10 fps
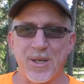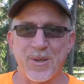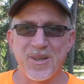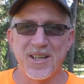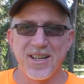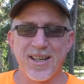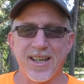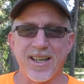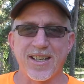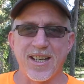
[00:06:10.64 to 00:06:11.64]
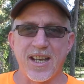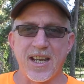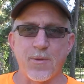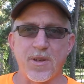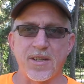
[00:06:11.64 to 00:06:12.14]
you know. Uh,
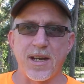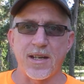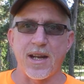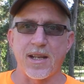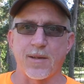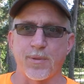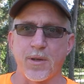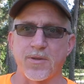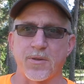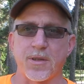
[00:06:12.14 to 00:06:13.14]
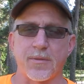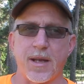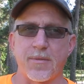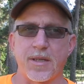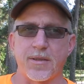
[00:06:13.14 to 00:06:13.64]
it wasn't not, not like a blowtorch.
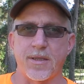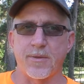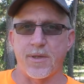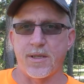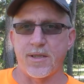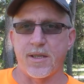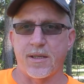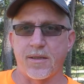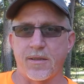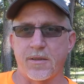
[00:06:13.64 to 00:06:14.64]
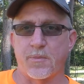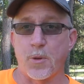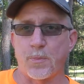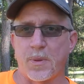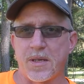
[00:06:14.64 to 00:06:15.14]
Well, I mean, it was, well, it's like a
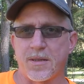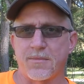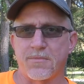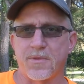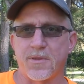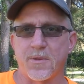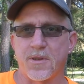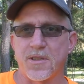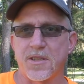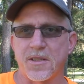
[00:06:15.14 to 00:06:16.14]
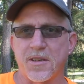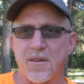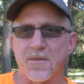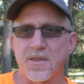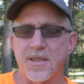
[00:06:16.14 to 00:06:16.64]
propane torch, you
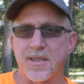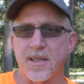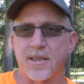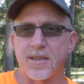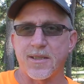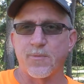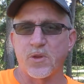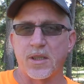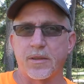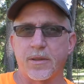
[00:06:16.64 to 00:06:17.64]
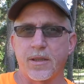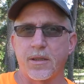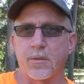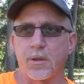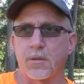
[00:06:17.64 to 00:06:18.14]
know. It's like something
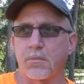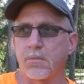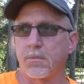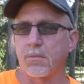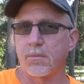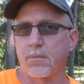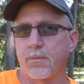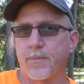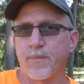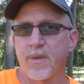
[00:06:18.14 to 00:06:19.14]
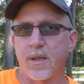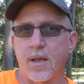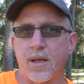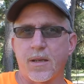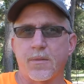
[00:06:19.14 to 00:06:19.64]
that you would
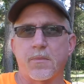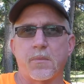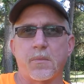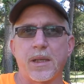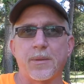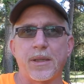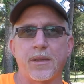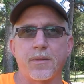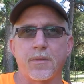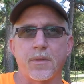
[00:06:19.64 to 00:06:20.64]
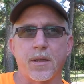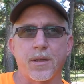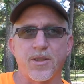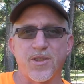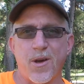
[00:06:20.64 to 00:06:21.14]
uh, maybe
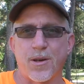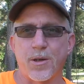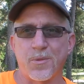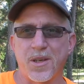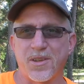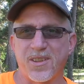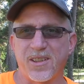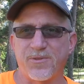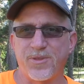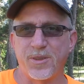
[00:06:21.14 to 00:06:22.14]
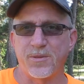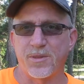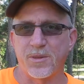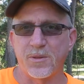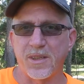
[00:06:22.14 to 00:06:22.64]
uh, solder with if you
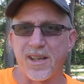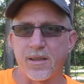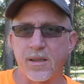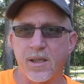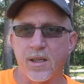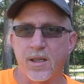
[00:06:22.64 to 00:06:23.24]
do that,